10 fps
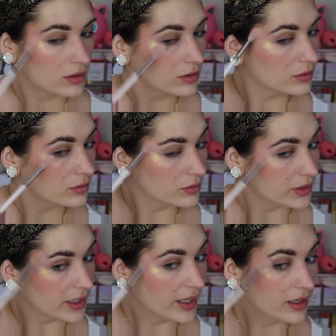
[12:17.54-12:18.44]
Oh
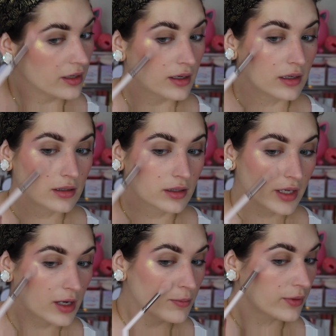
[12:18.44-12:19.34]
yeah, look
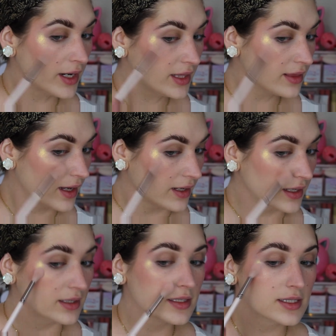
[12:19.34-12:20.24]
how bright that
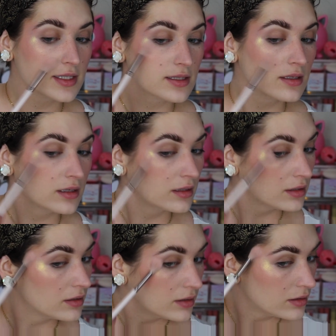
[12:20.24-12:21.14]
is.
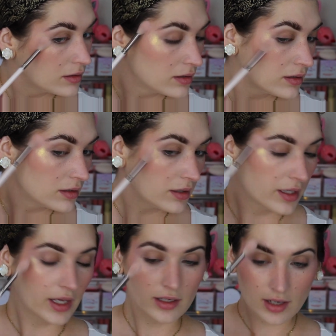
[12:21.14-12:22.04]

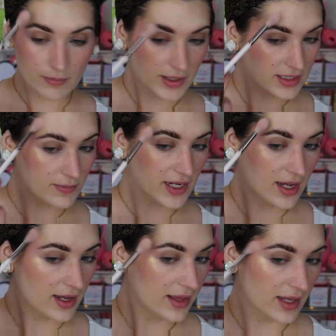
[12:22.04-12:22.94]
Again, not meant to be a
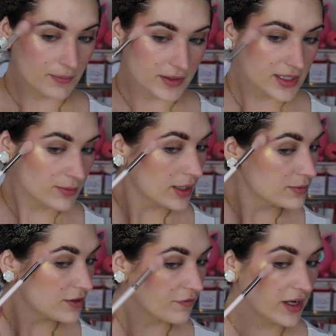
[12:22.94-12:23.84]
highlight, but
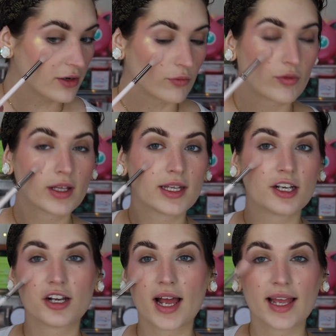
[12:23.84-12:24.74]
sometimes you find a really
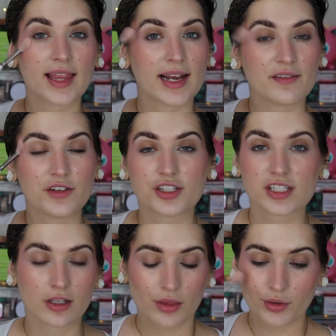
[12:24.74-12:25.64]
good highlight if you
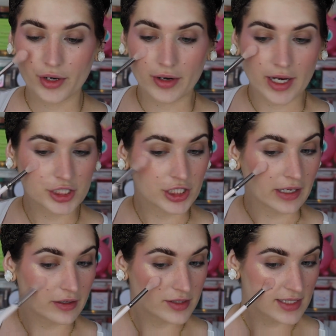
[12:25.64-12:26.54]
just look through your
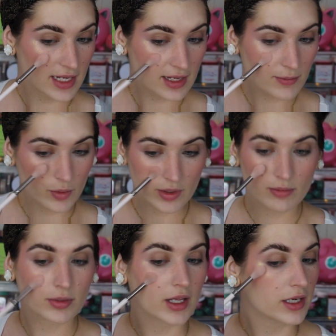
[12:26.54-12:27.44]
eyeshadow. Same
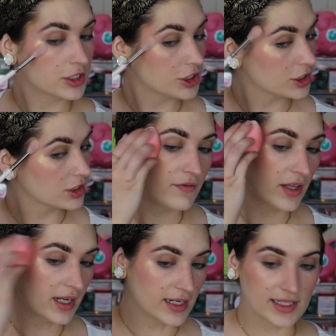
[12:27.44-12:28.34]
with blush. I feel
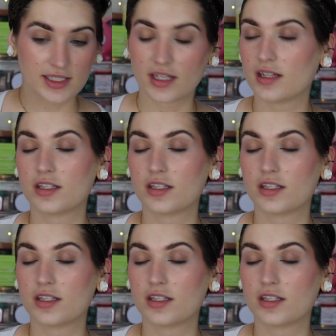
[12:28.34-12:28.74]
like I need to